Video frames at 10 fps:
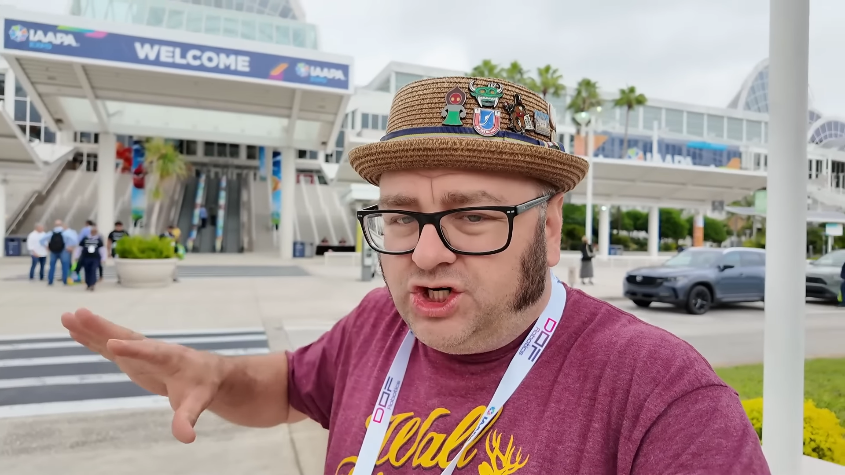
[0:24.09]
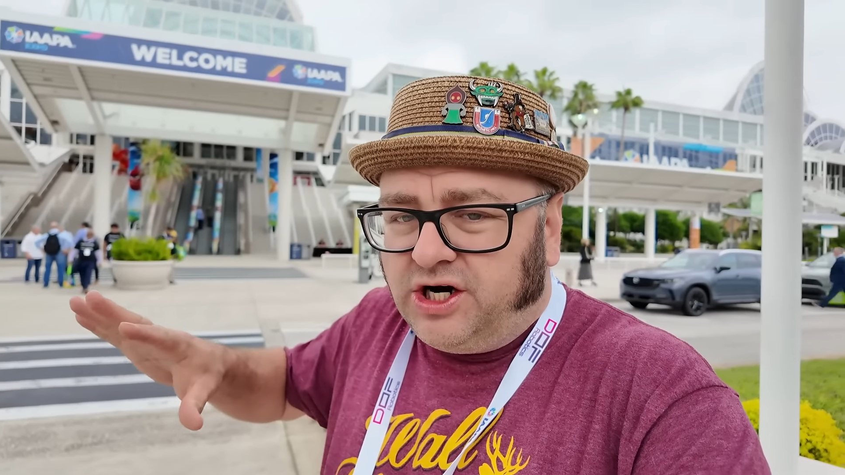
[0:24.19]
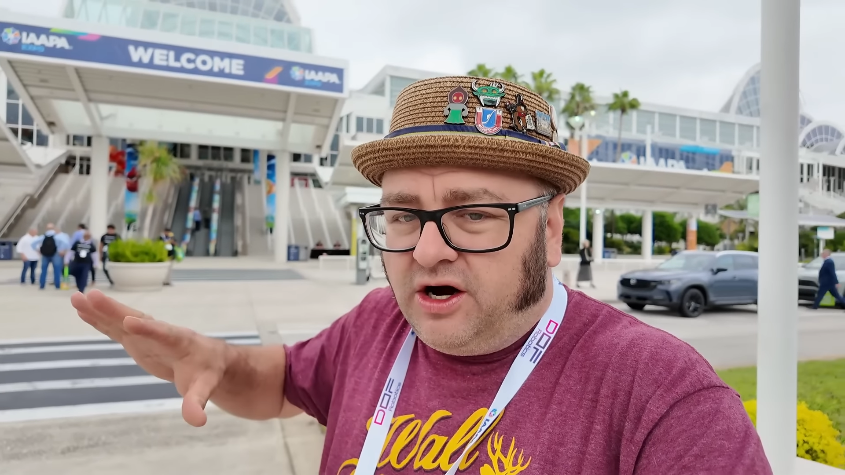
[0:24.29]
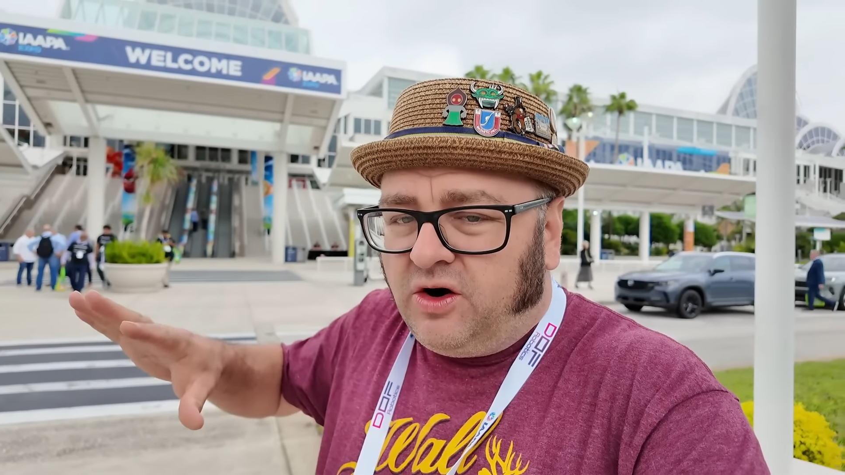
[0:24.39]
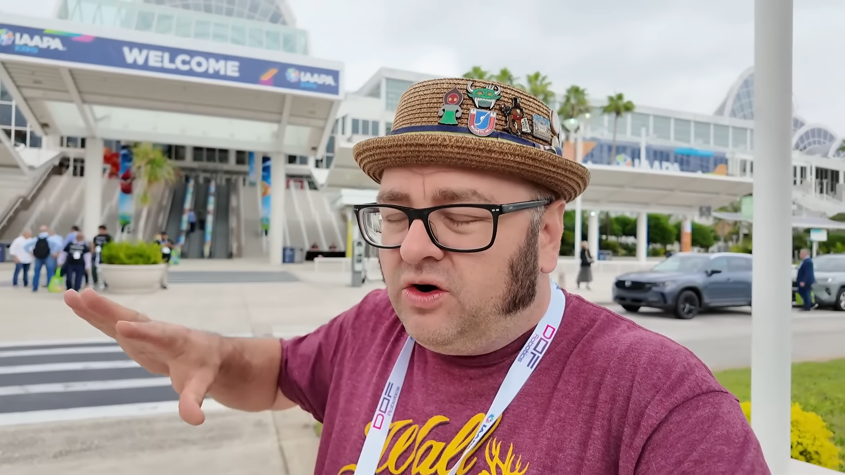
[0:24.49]

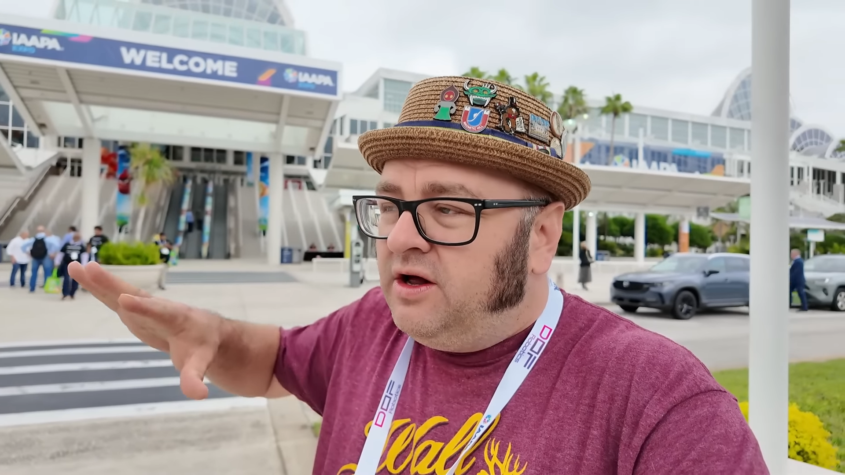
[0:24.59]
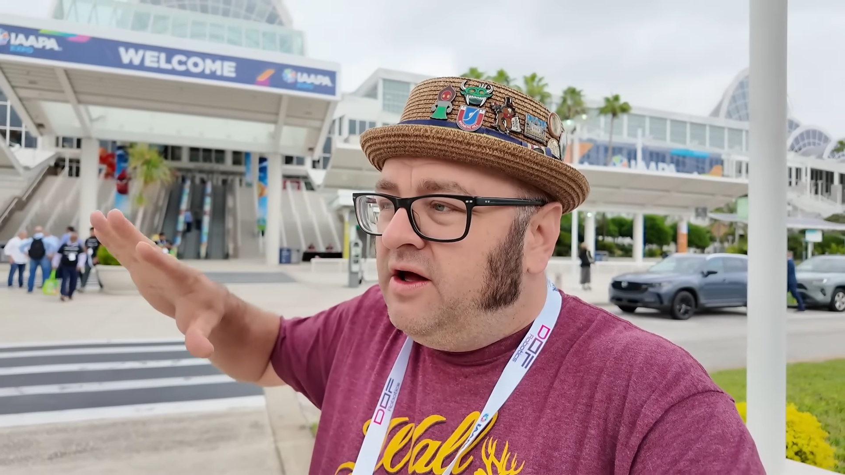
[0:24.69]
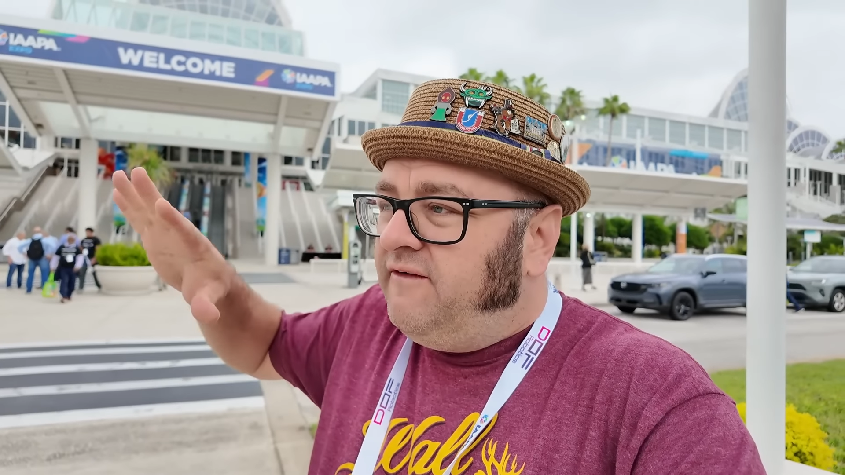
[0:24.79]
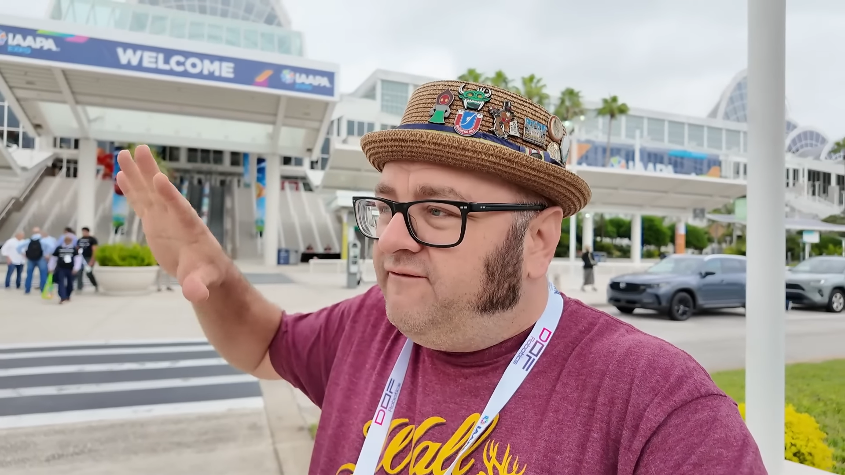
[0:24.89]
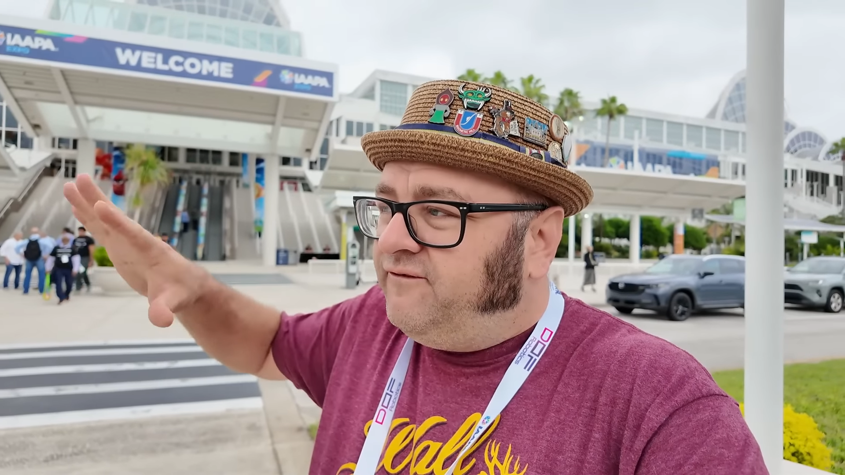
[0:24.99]
show
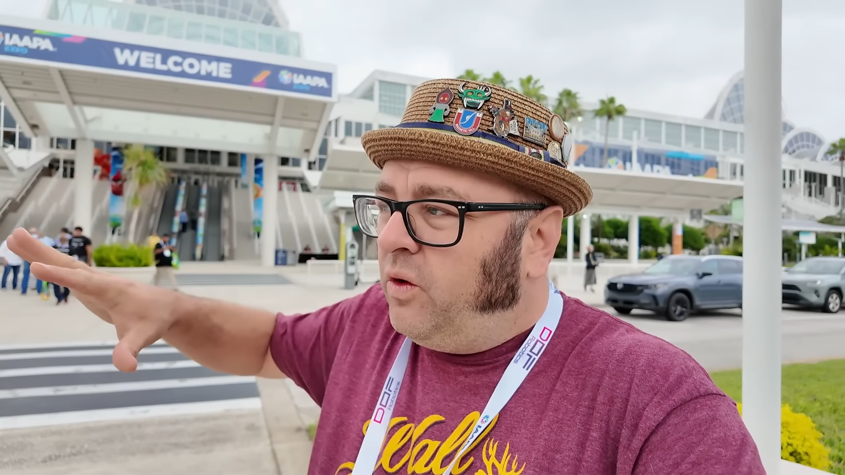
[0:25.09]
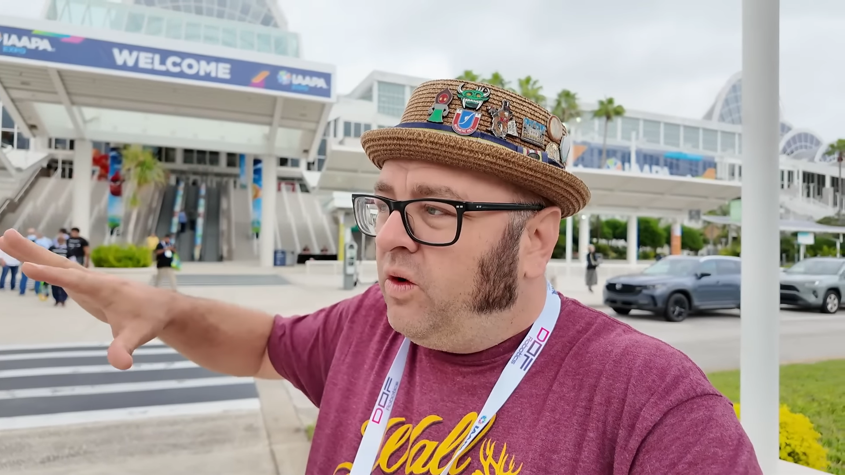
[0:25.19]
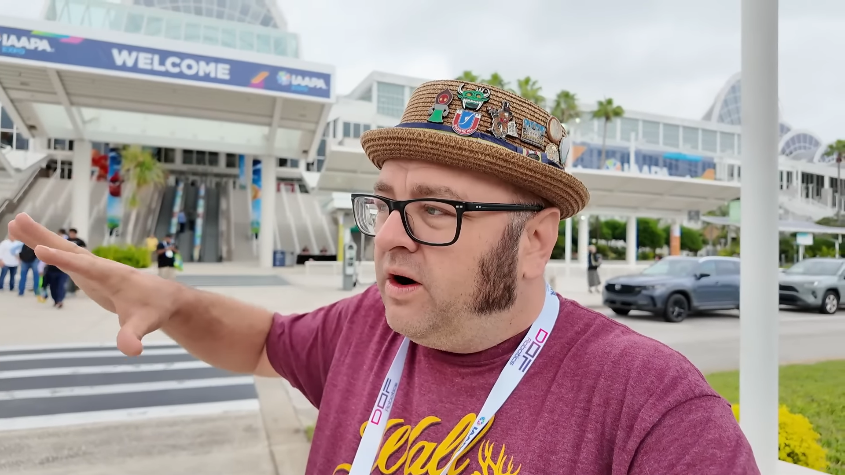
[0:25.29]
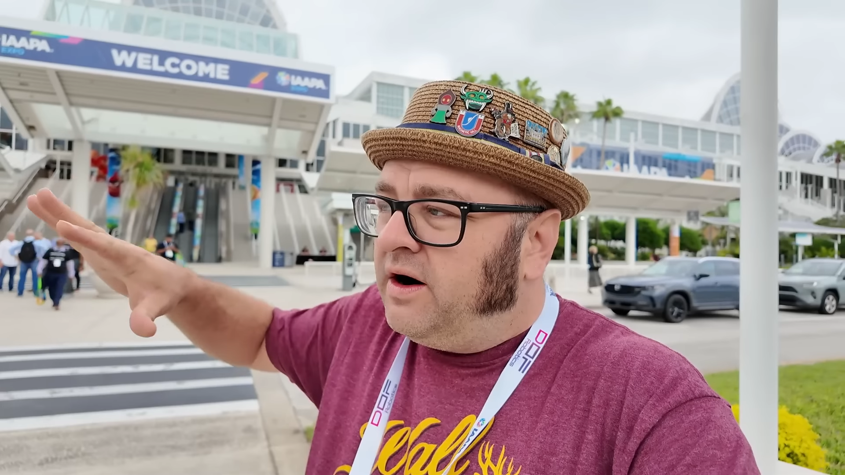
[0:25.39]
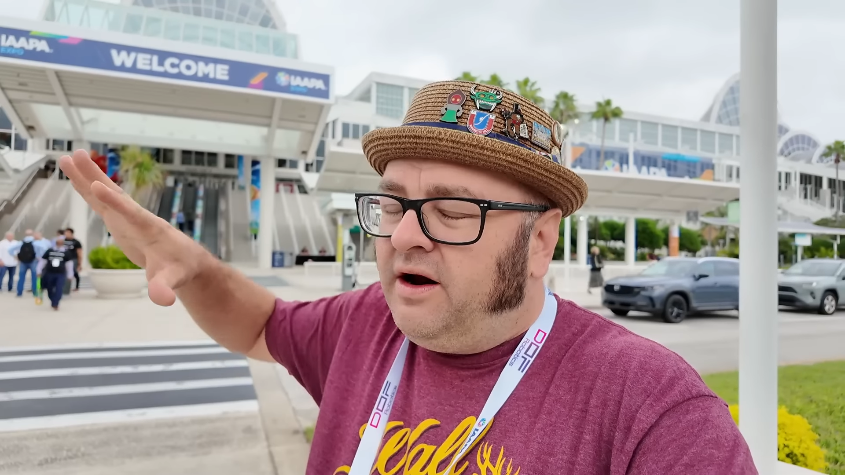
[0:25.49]

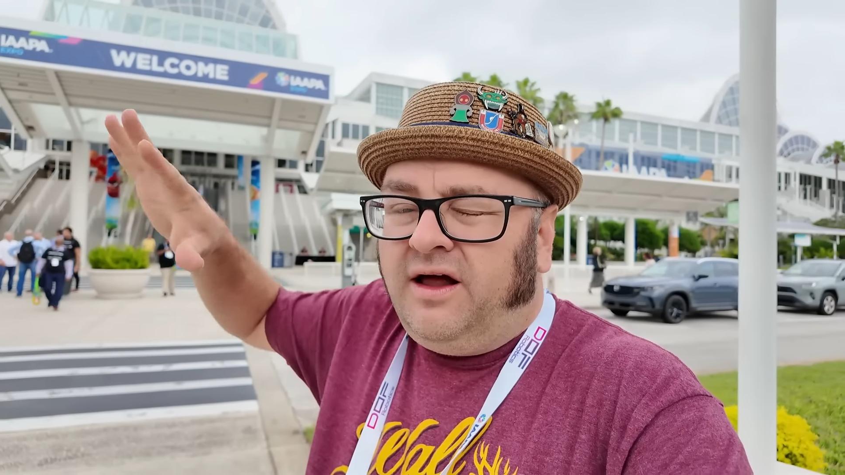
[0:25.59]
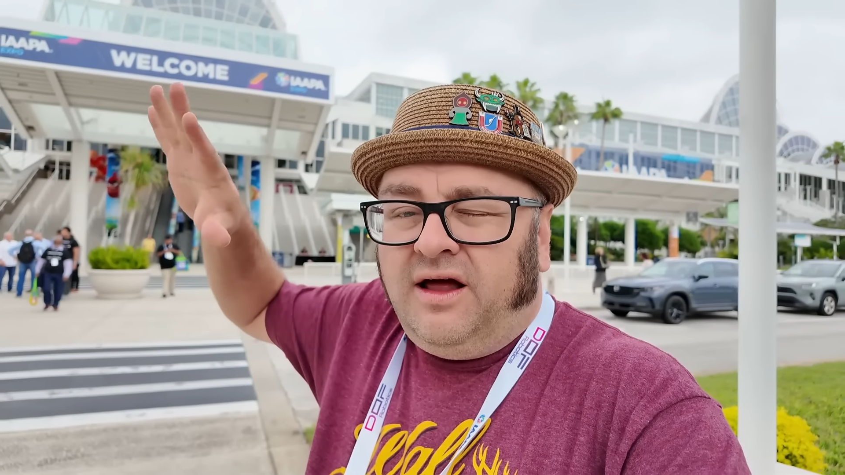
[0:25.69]
for